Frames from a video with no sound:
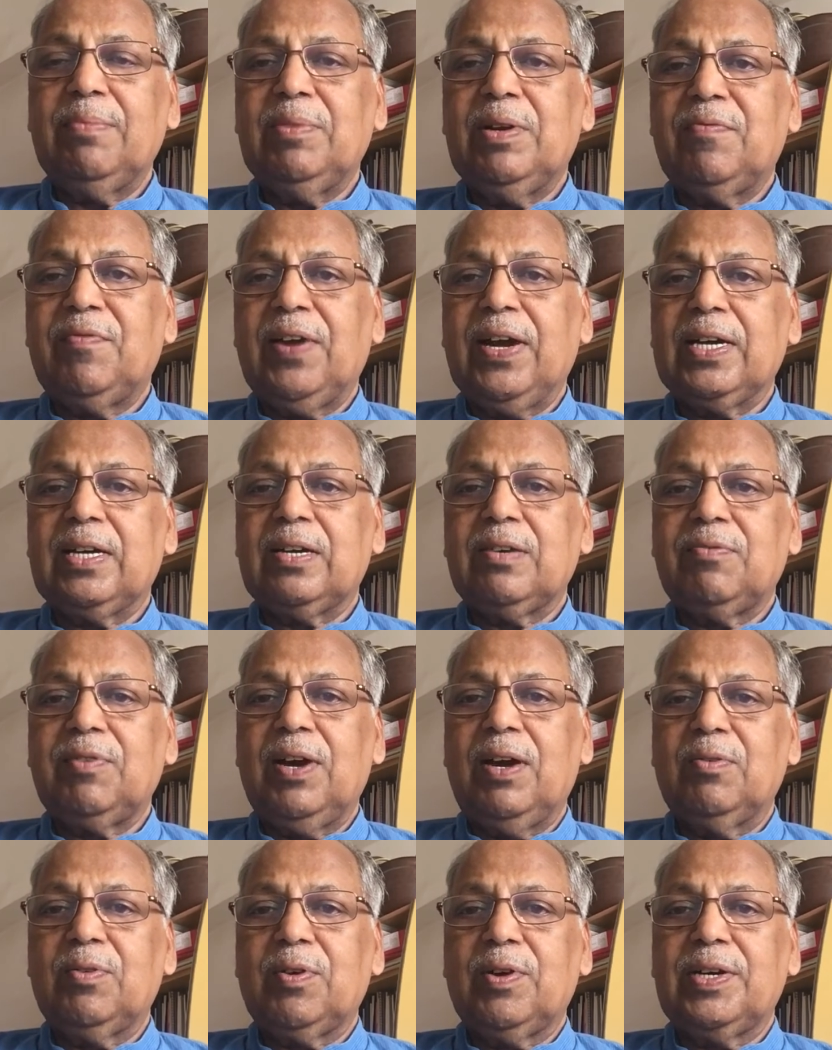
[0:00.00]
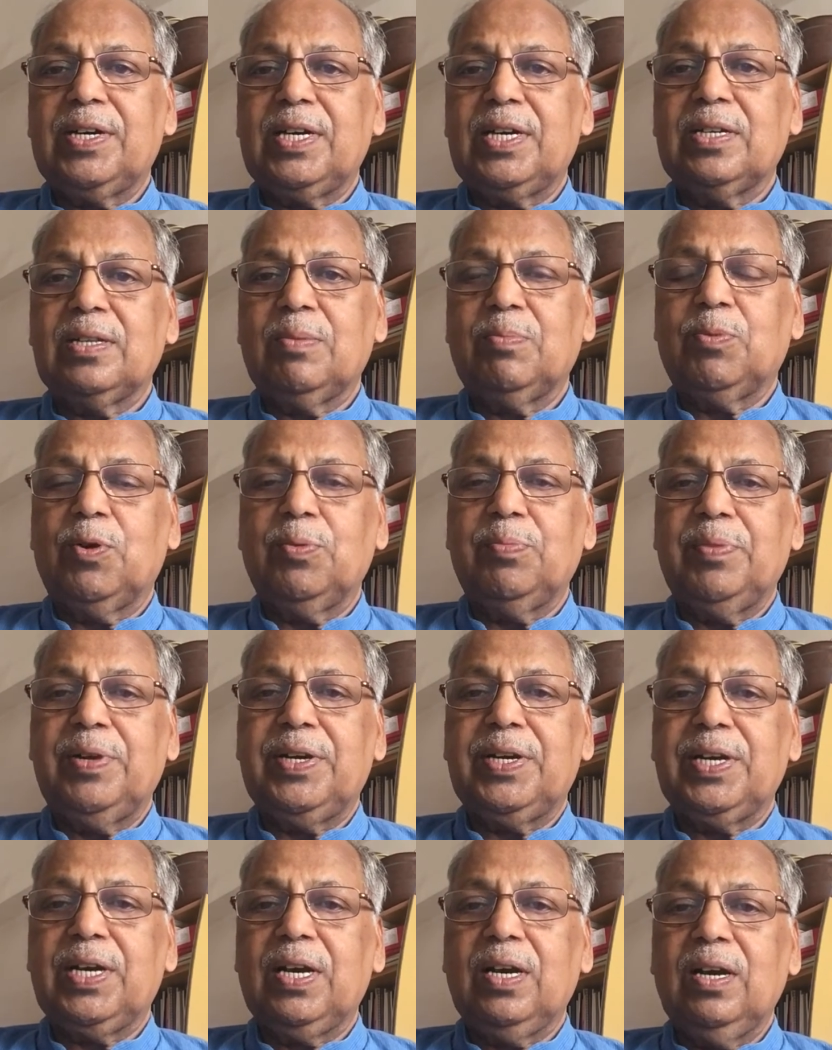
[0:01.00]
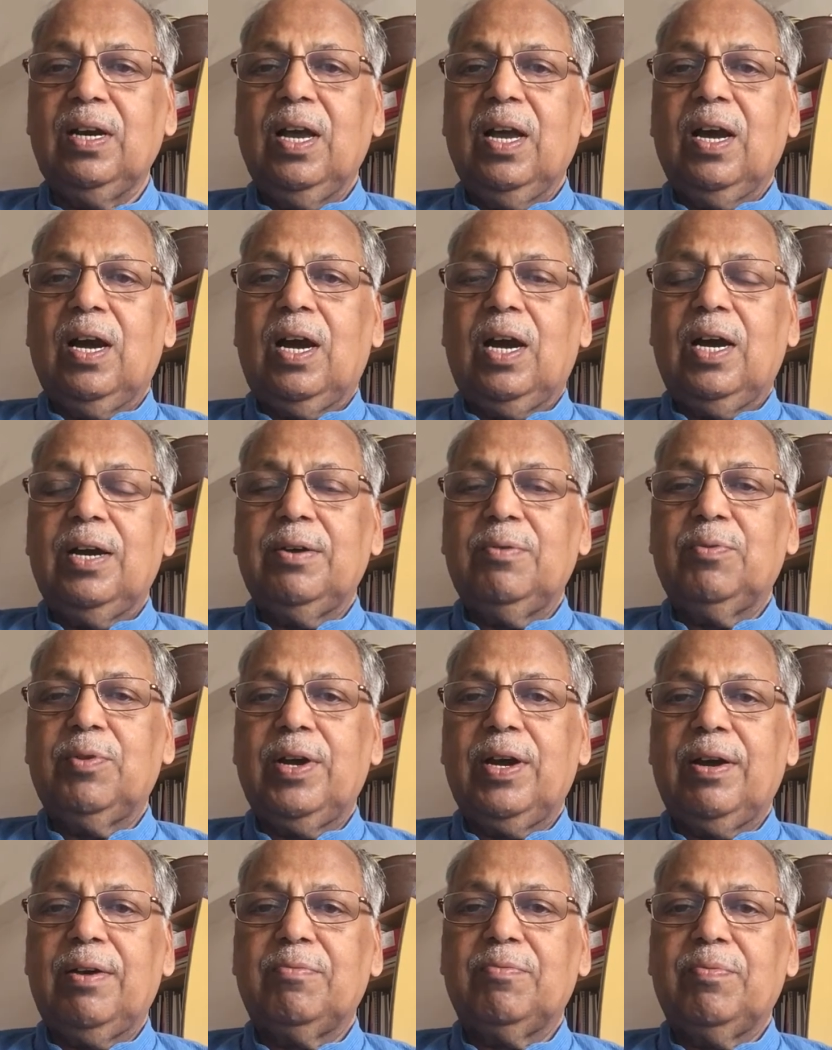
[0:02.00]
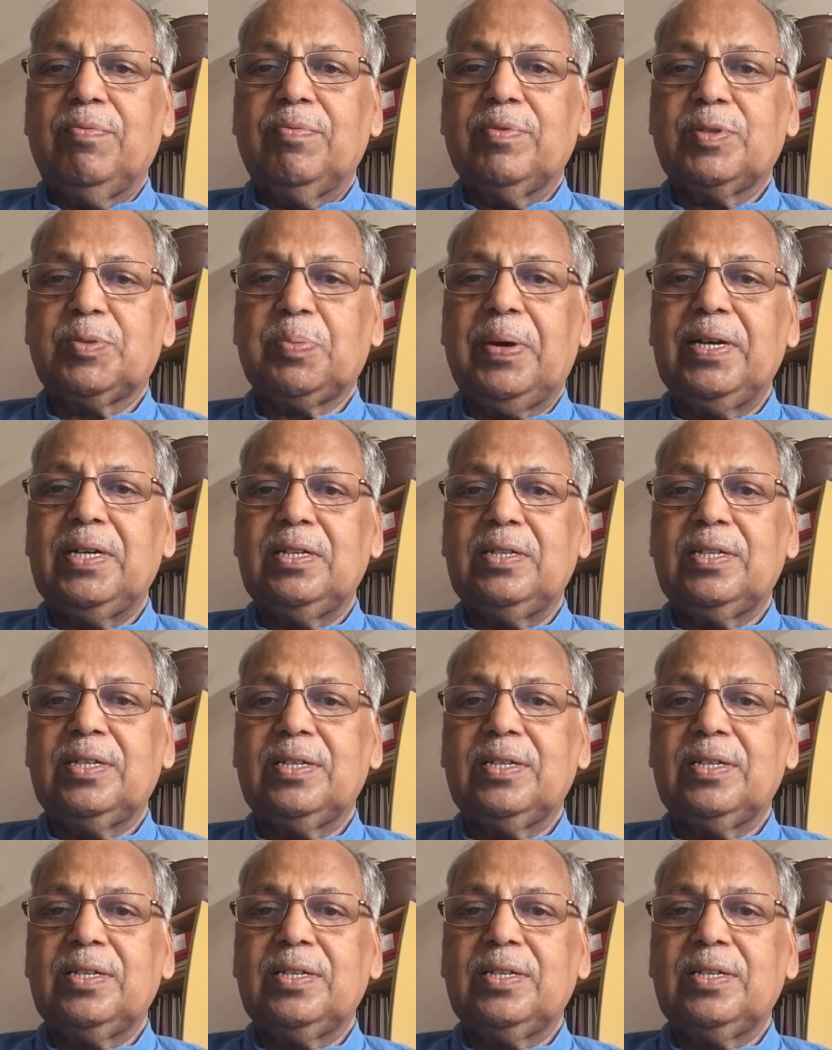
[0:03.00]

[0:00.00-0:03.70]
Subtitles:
In fact, if I have to attend the board meeting, I would have spent